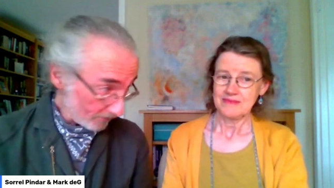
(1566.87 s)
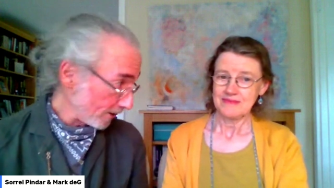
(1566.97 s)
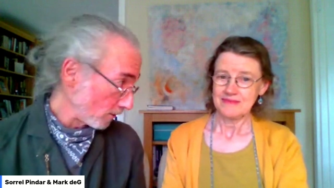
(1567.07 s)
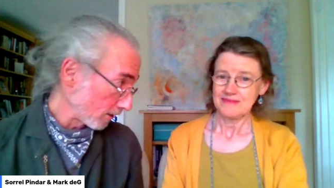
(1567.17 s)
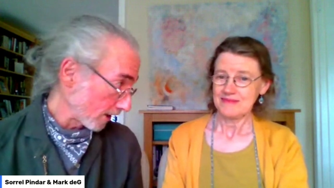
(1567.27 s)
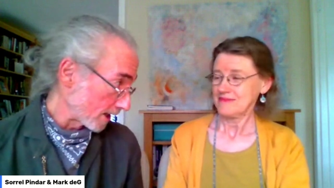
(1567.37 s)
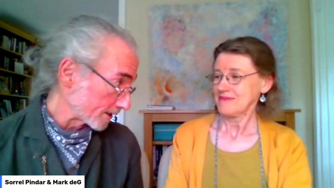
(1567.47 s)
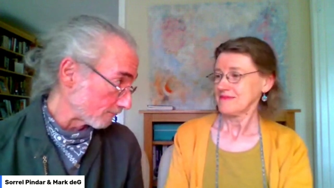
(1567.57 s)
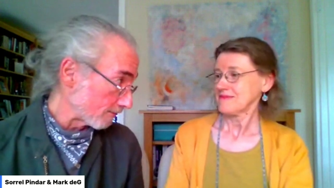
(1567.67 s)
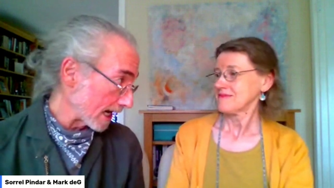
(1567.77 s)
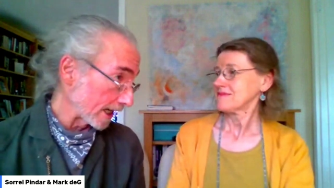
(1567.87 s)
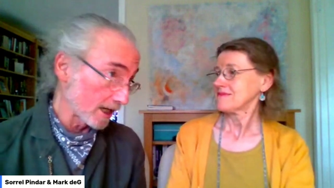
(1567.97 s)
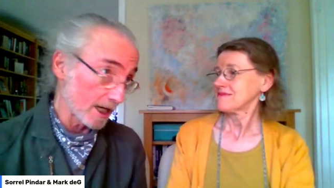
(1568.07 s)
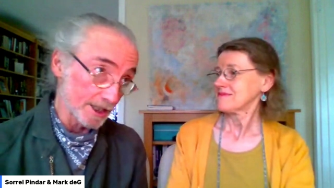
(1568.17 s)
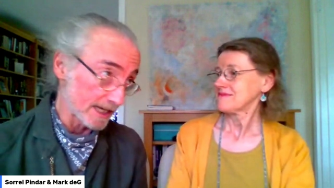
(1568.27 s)
Speaker 1: giving me all kinds of
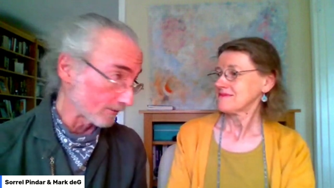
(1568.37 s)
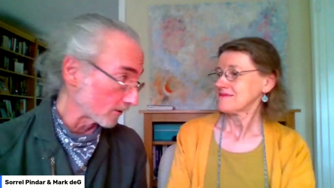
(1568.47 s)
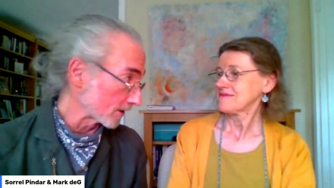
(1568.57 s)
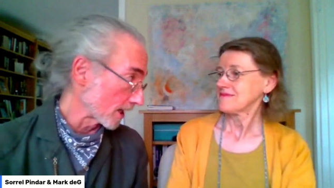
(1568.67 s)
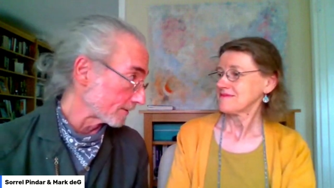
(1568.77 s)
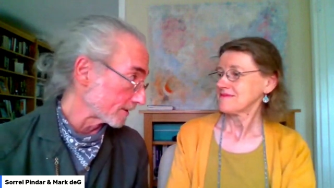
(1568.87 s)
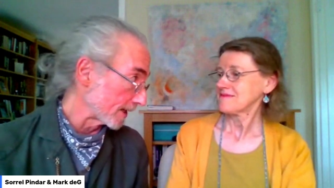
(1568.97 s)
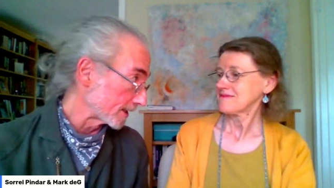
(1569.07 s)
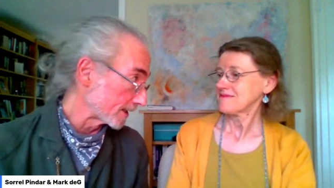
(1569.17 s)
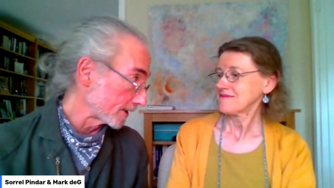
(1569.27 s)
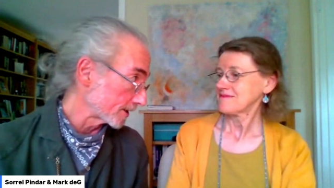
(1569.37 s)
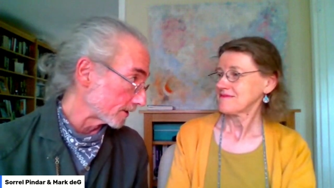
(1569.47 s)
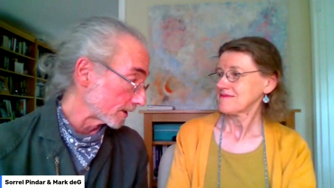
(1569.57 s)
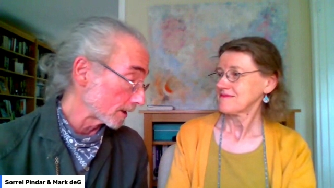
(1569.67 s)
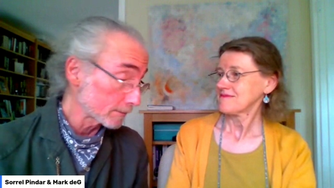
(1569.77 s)
welly and I just haven't got the time to pay
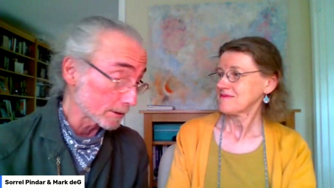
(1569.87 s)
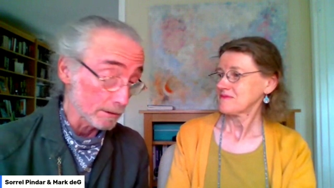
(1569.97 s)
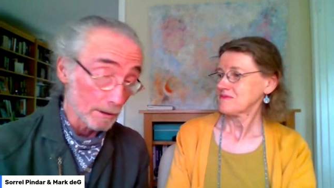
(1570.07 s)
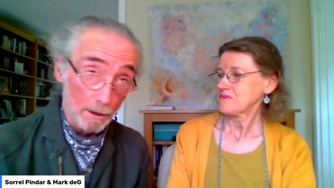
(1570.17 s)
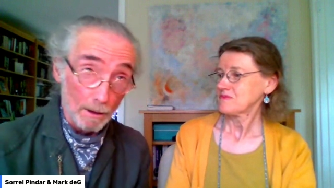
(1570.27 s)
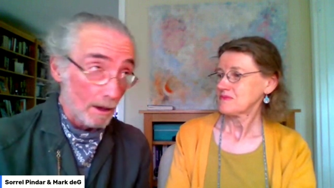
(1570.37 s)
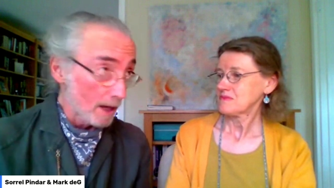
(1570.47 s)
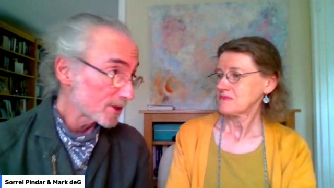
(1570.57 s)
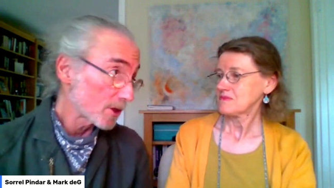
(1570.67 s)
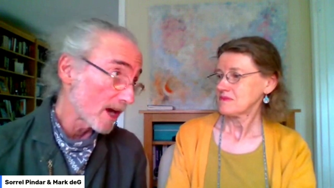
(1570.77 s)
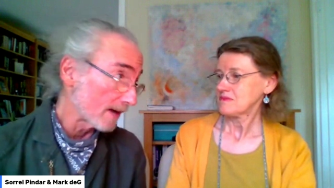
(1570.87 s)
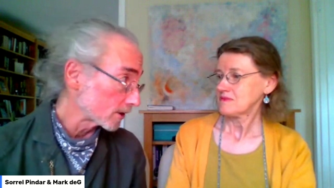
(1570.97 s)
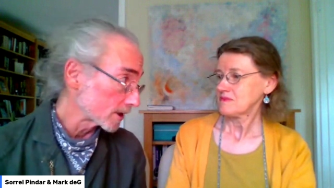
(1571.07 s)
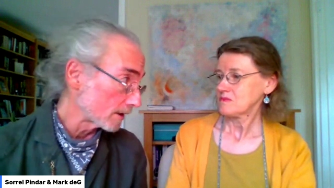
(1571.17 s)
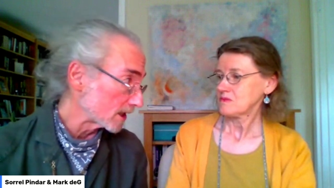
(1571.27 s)
attention to it, I'm just
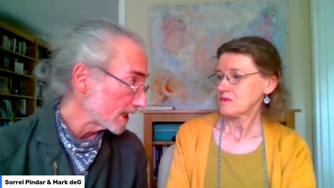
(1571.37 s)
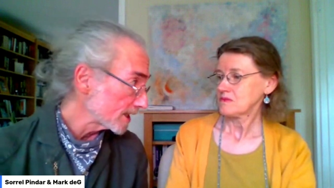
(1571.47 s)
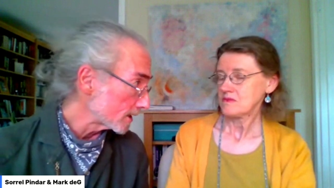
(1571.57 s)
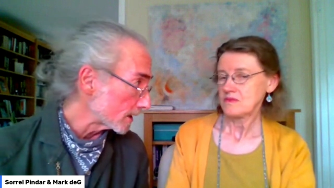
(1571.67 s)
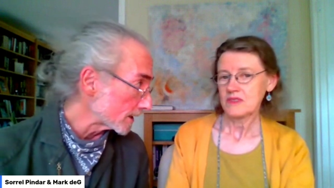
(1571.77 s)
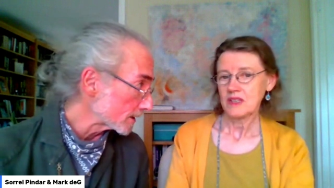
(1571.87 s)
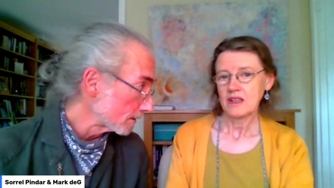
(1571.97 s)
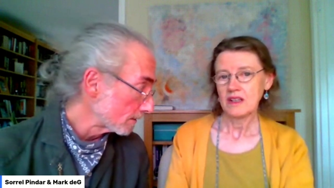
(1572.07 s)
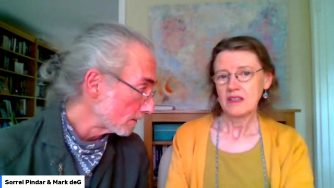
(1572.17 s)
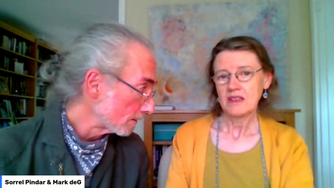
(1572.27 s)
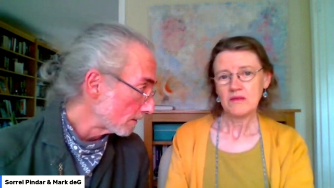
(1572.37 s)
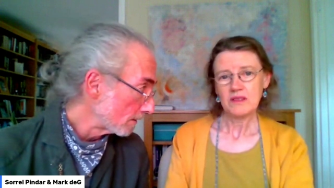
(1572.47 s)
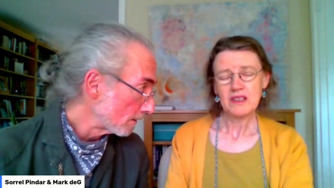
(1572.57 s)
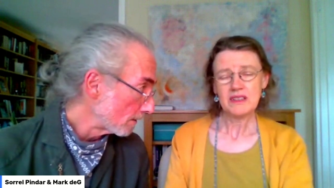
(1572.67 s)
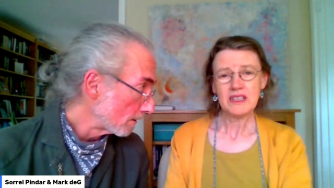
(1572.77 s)
sorry, I haven't got time to listen to this.
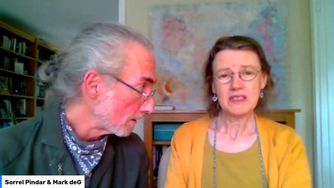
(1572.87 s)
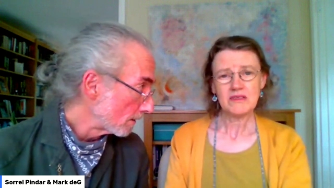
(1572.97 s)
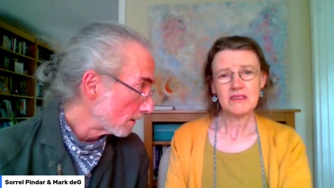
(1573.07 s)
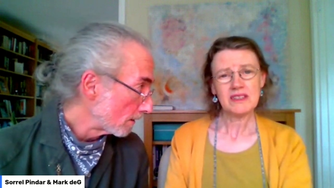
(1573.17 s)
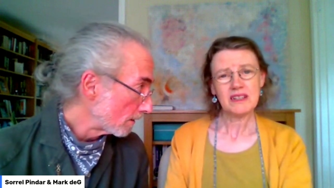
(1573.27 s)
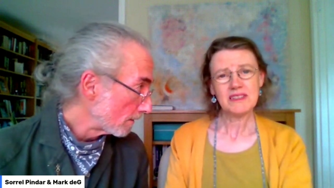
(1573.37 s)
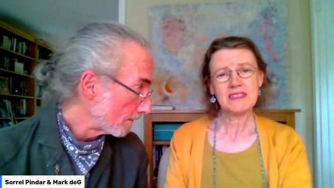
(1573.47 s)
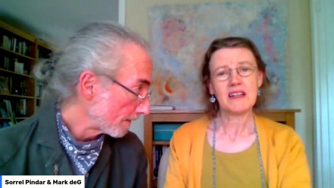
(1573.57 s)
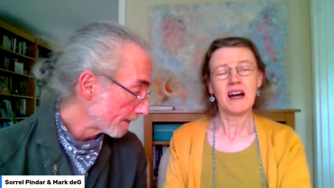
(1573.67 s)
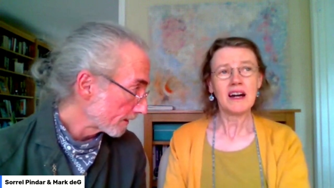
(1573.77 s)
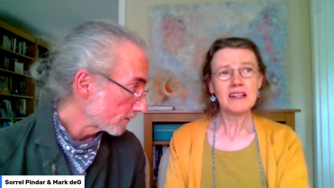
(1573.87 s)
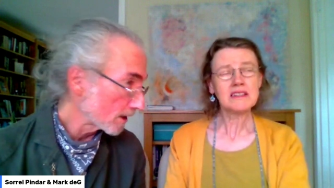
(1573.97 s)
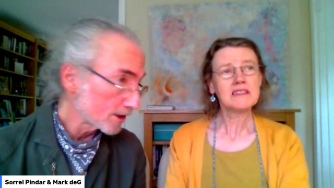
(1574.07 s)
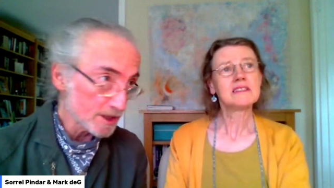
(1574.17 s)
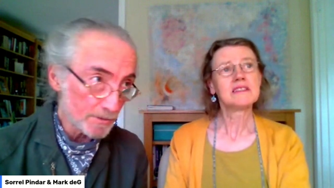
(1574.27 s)
Speaker 2: Well, that's all, there is
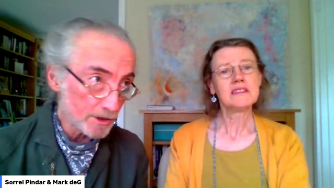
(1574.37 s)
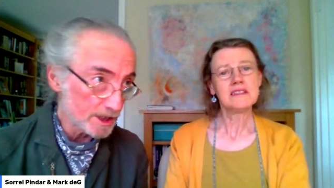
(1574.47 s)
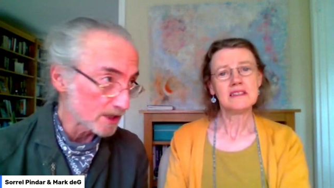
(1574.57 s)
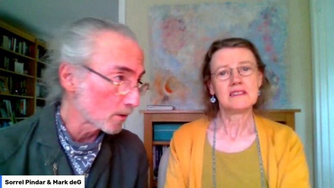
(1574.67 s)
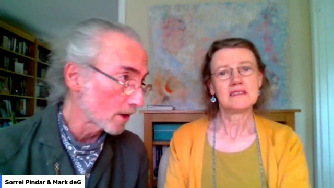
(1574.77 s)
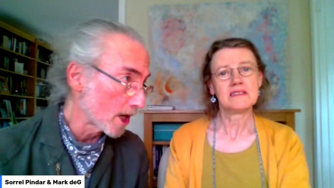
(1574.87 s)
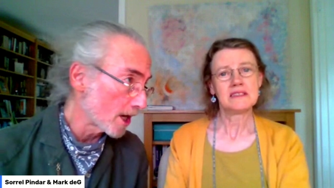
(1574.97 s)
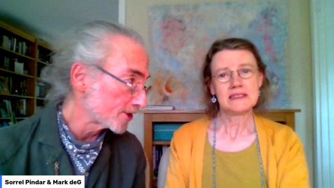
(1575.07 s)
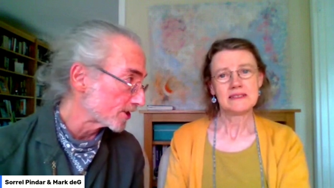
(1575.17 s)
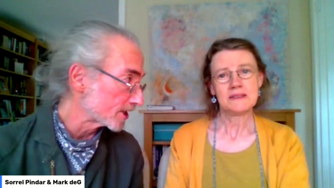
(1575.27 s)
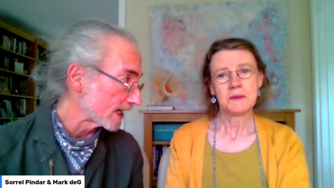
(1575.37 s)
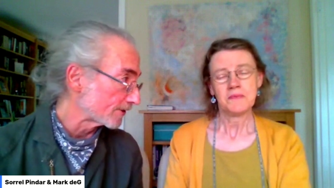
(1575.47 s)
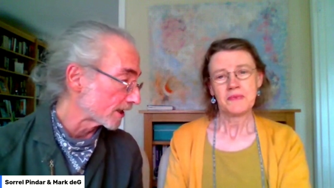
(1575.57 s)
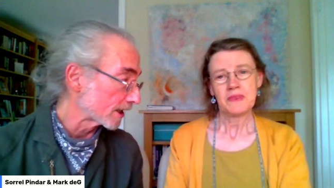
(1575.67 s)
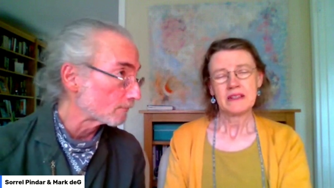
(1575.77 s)
that. You know, just
Speaker 1: because yeah. it's all
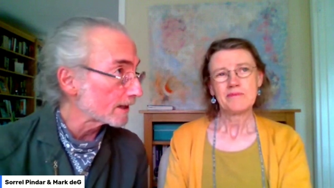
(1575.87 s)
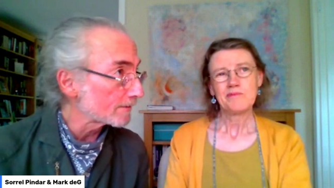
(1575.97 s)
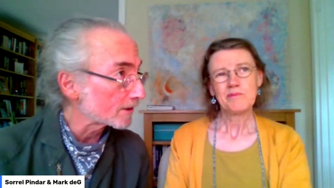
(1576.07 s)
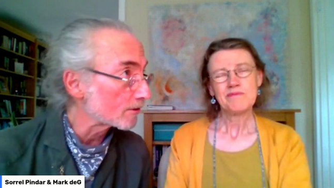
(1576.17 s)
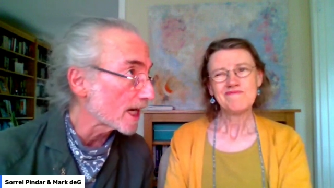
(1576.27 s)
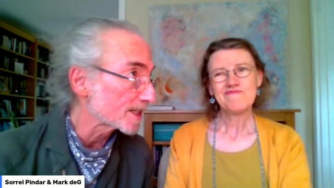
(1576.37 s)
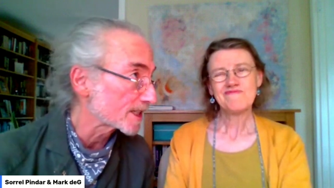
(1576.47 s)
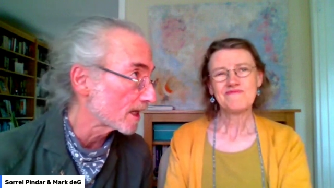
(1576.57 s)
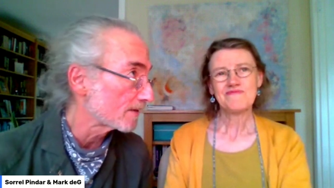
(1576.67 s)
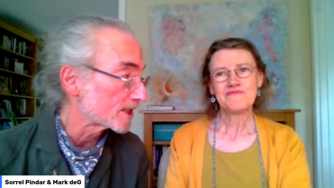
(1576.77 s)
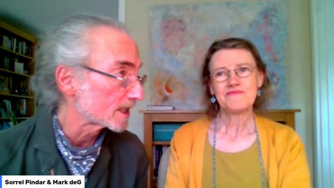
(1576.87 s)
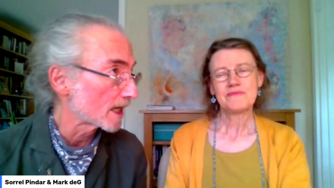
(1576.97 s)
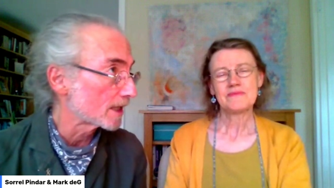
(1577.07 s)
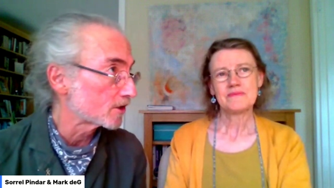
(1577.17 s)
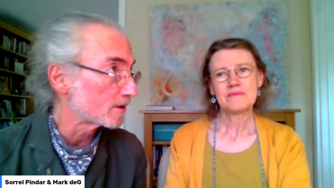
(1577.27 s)
urgent and everything. And one of the great
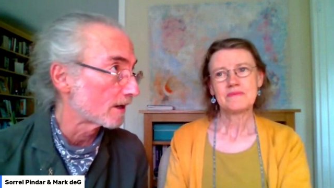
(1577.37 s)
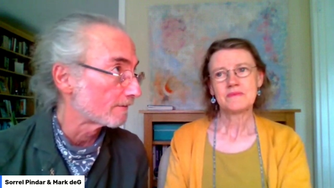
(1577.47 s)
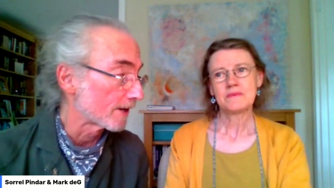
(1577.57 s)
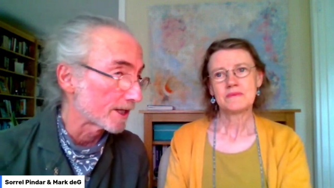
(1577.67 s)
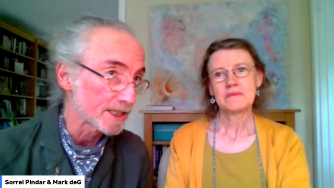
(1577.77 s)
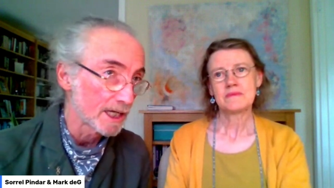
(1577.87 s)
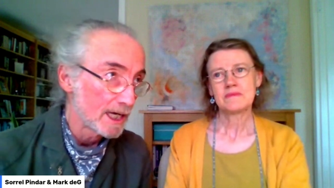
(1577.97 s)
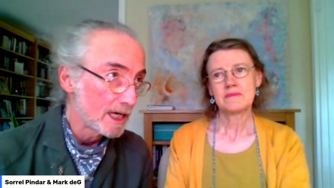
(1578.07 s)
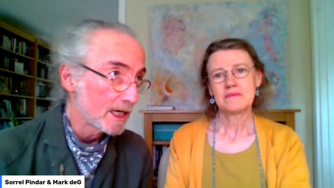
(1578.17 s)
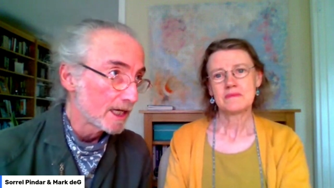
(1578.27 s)
services I do, my friends,